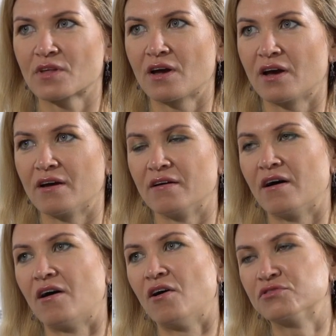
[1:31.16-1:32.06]

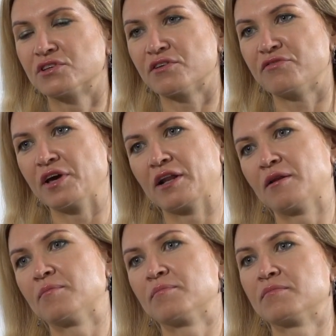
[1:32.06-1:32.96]
after the
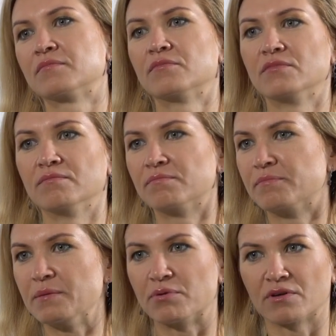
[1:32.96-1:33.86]
film,
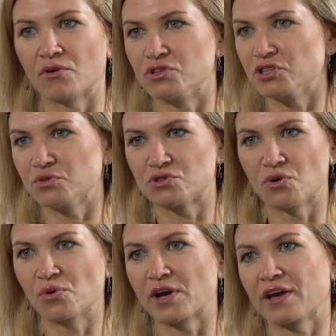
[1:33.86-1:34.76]
people continued
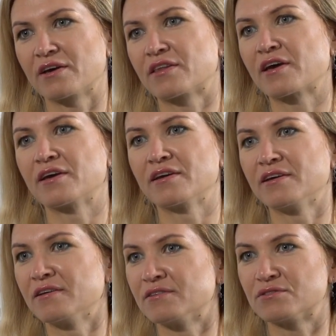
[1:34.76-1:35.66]
talking.
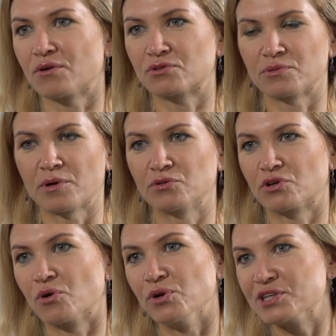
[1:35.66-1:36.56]
They talked about
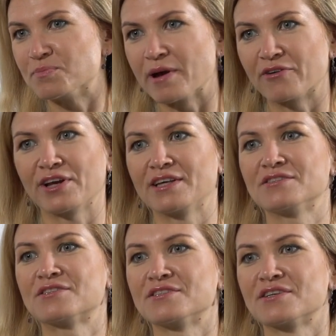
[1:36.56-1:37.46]
their own
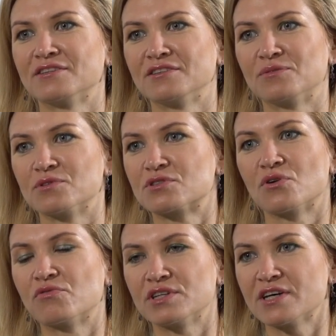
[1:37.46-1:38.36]
experiences, and it was so
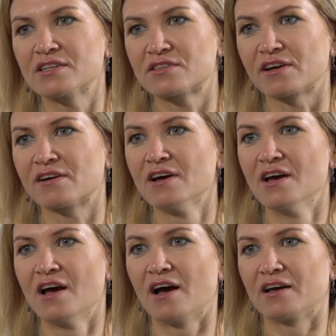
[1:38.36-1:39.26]
fantastic.
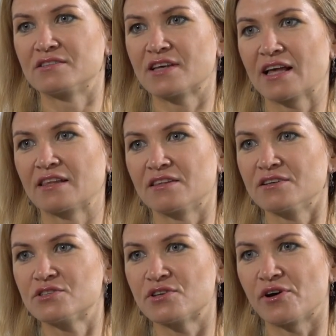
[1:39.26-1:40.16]
And sadly,
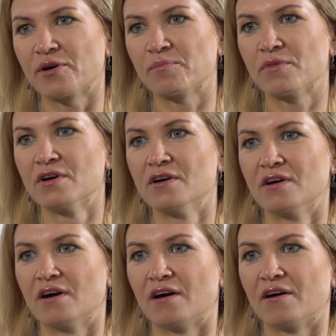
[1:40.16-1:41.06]
this time,
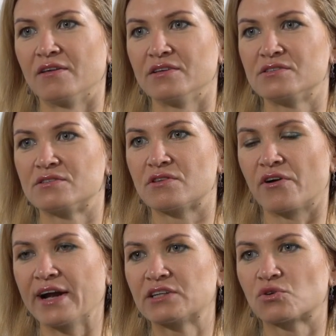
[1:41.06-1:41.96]
this
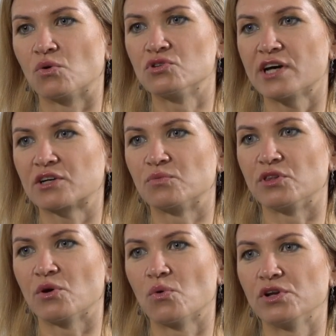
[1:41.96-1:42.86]
direct contact with
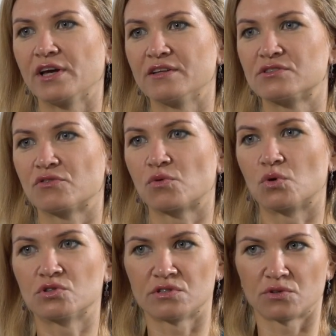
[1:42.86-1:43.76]
the audience, of
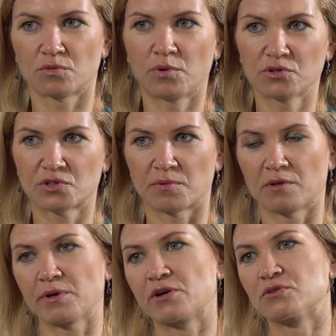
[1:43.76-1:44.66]
course, is not possible
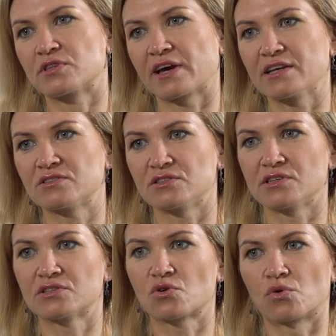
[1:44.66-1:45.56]
because the guest is
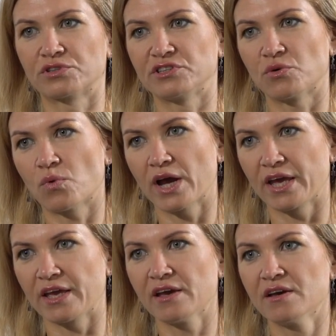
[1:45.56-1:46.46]
escorted
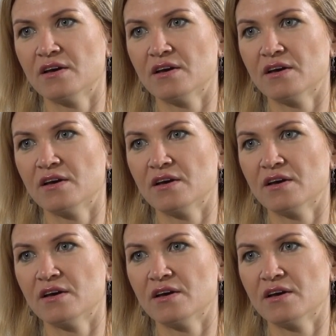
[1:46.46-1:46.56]
away